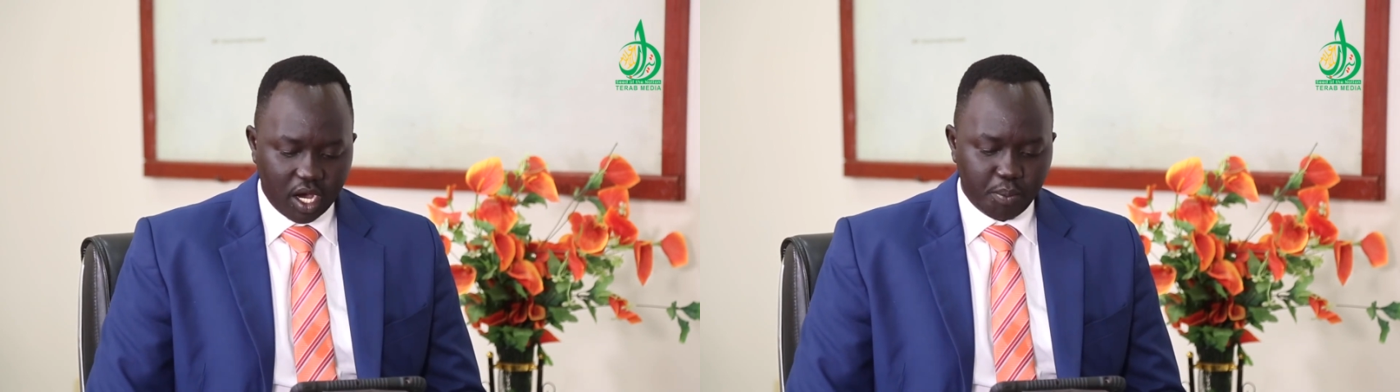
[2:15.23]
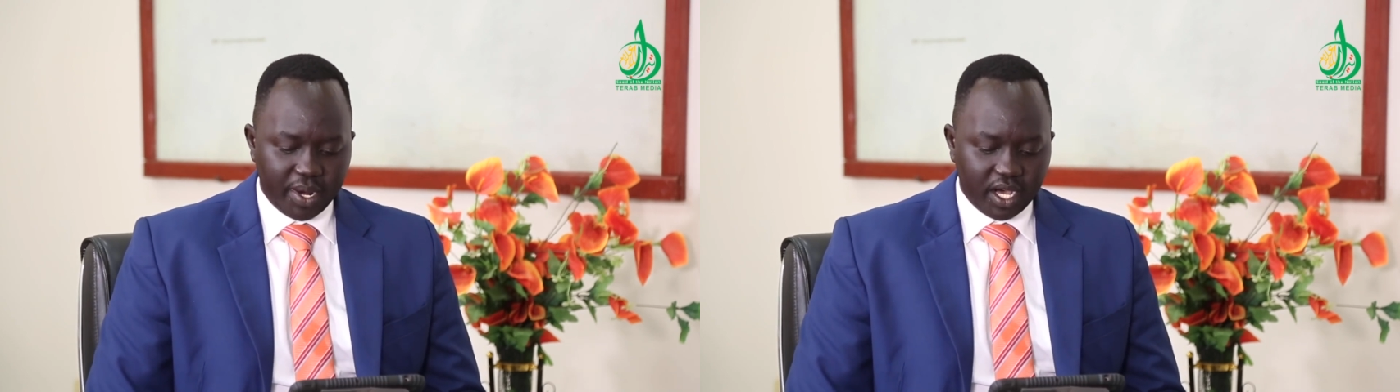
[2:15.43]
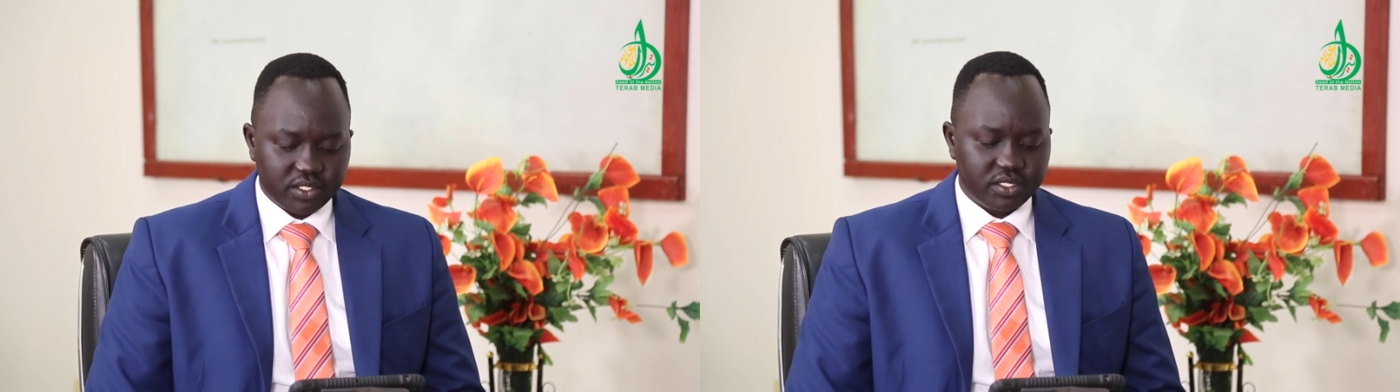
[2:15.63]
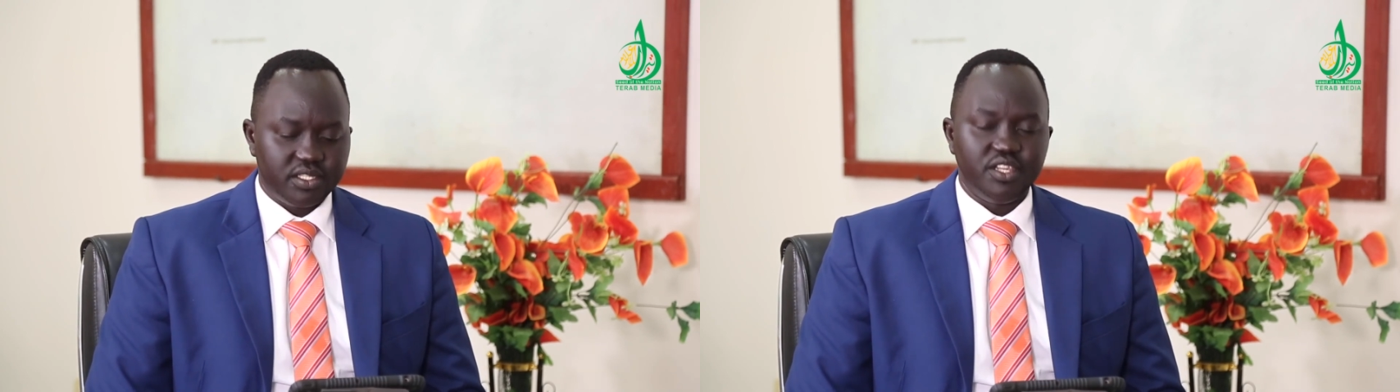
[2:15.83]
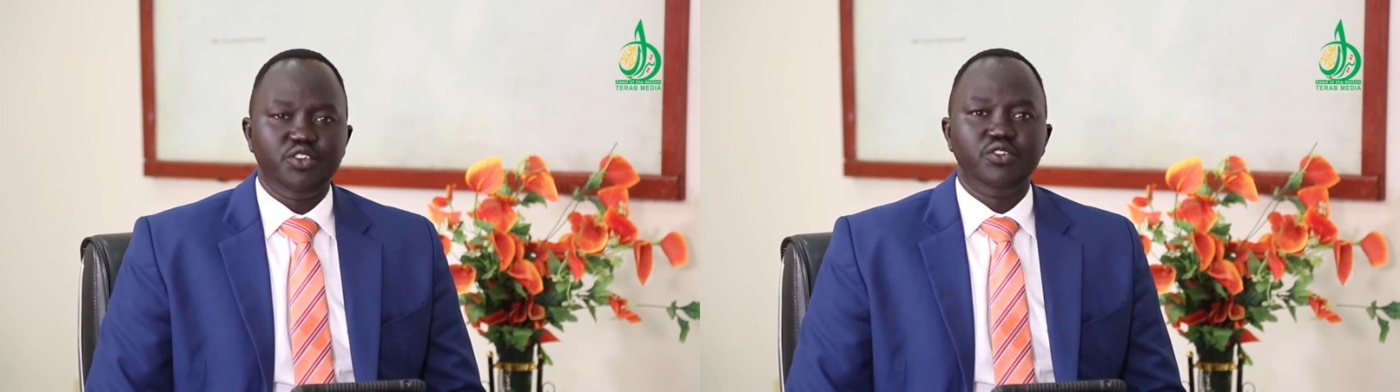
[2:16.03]

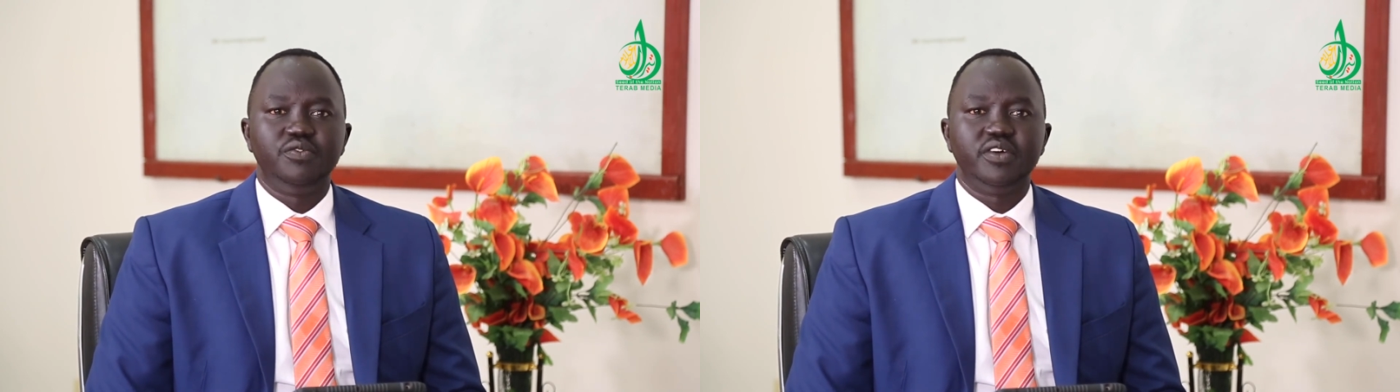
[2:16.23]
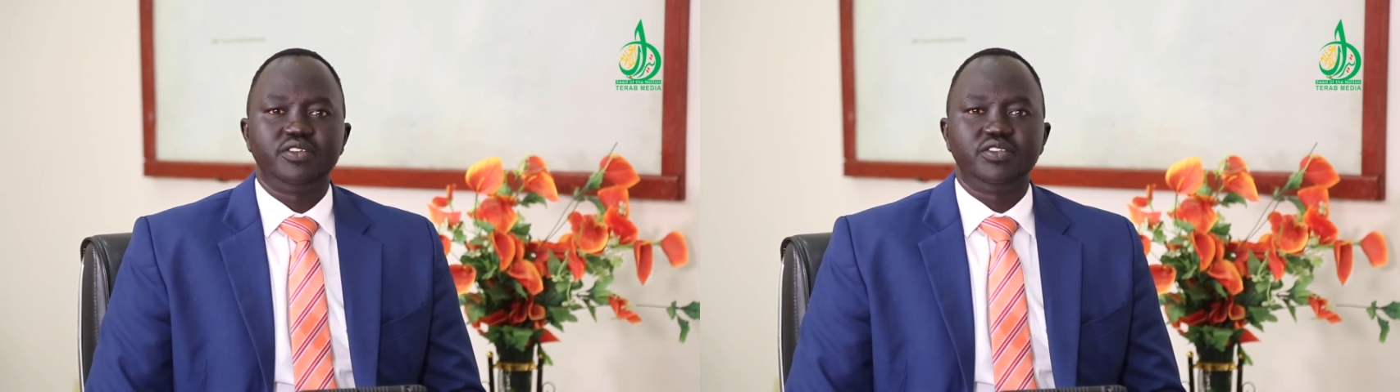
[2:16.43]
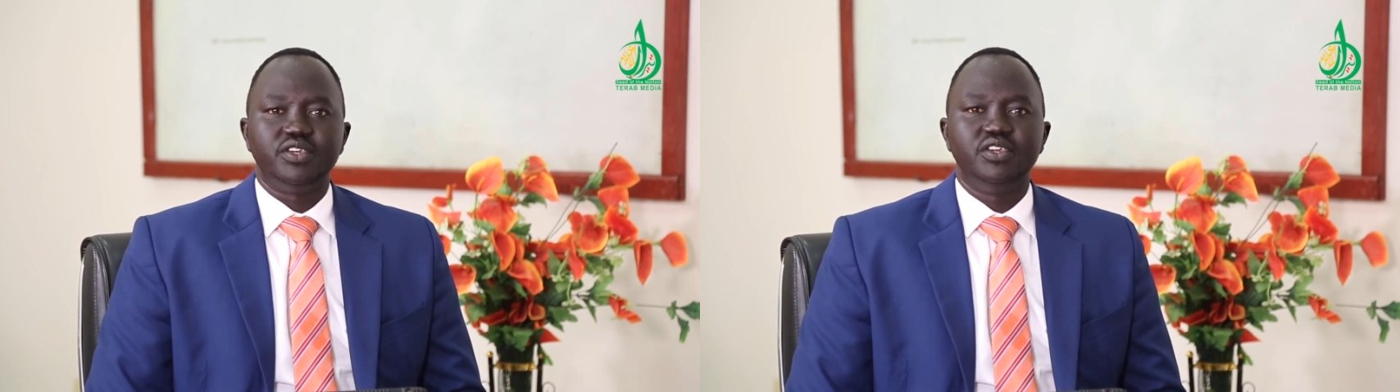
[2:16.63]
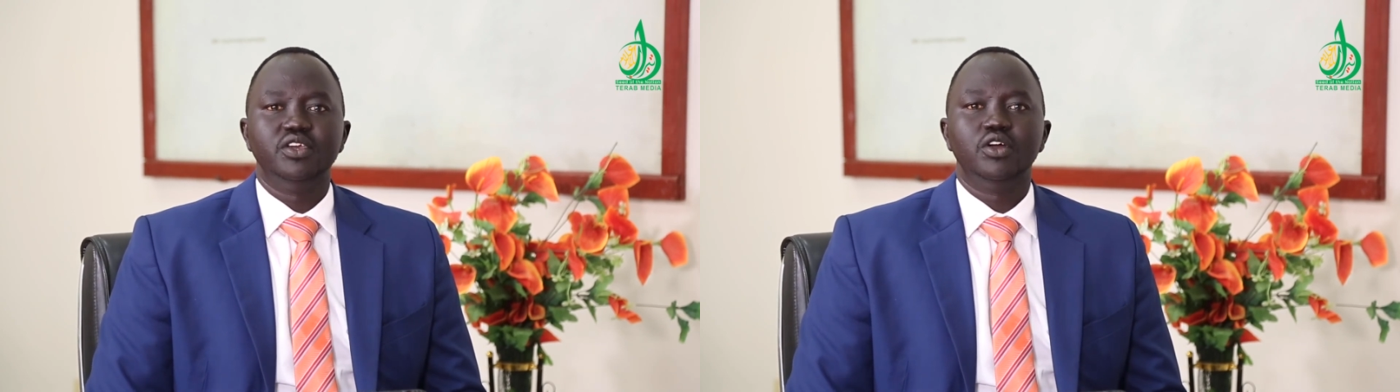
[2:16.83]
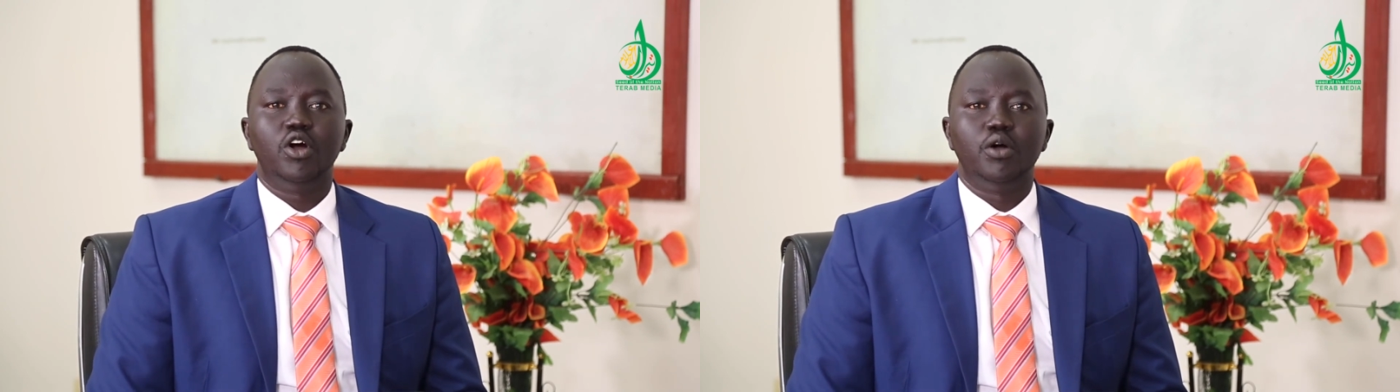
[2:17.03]
about the University
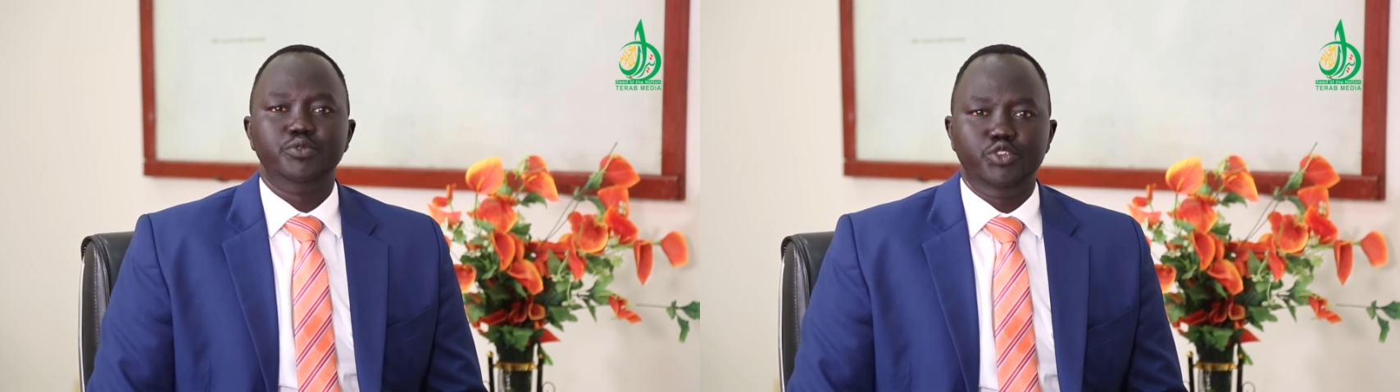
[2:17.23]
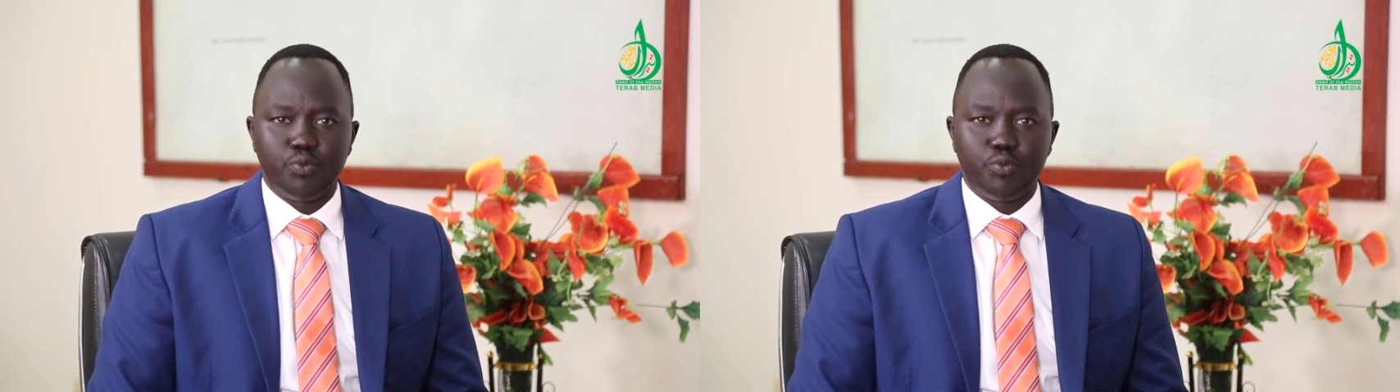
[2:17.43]
of